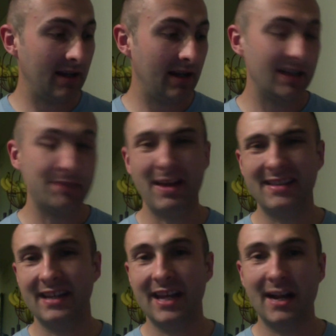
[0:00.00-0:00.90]
It's best
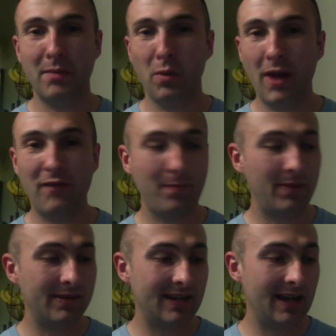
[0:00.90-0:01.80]
to get them away from the
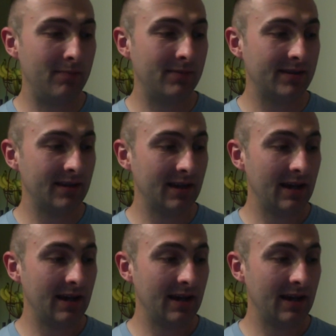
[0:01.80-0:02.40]
stems.